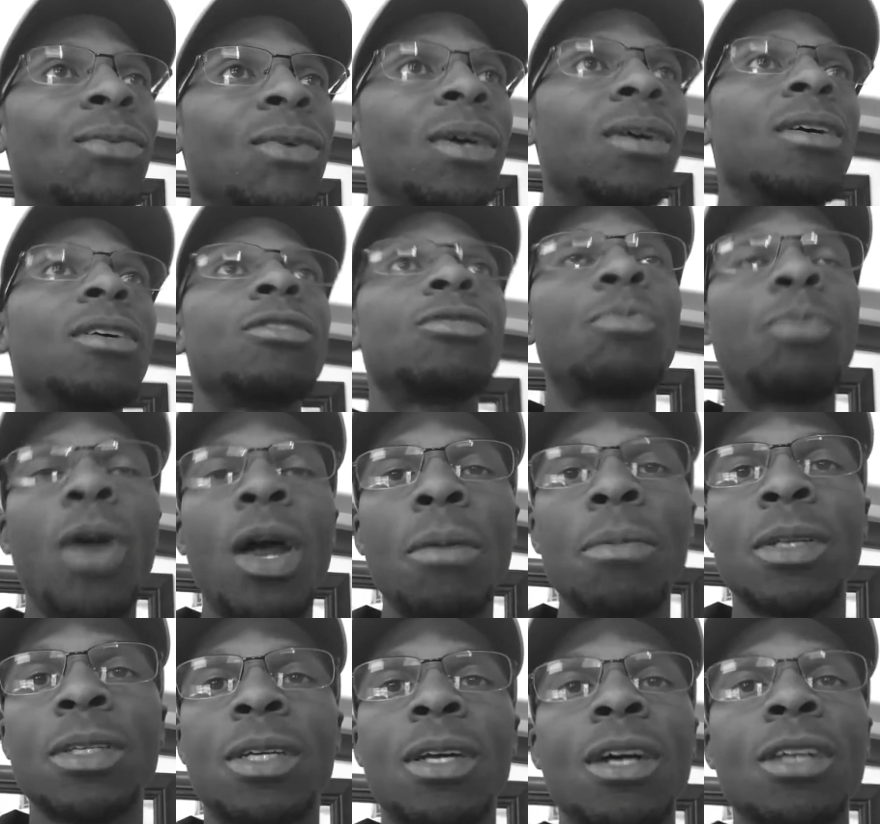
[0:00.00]
Well, it was
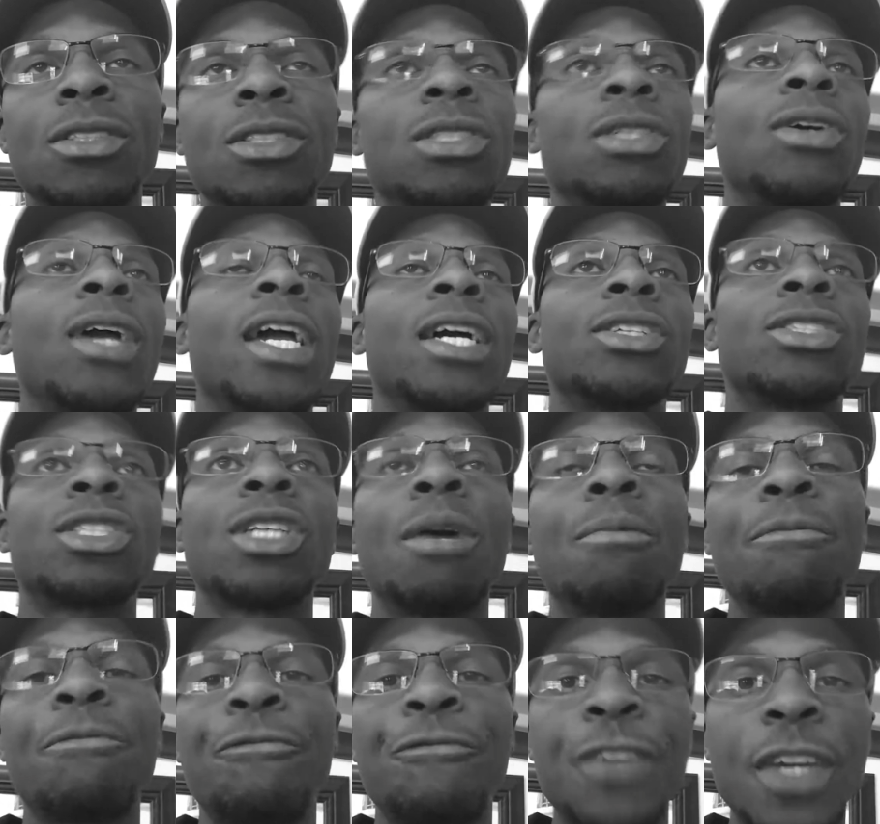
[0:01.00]
probably because you had
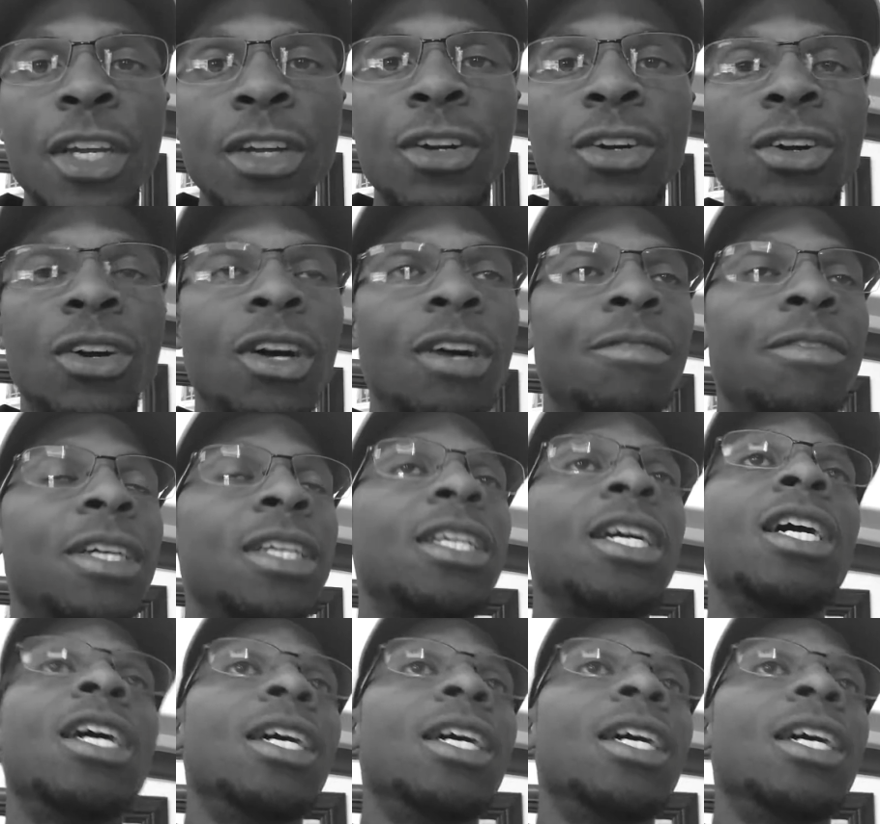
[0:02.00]
some fear of it,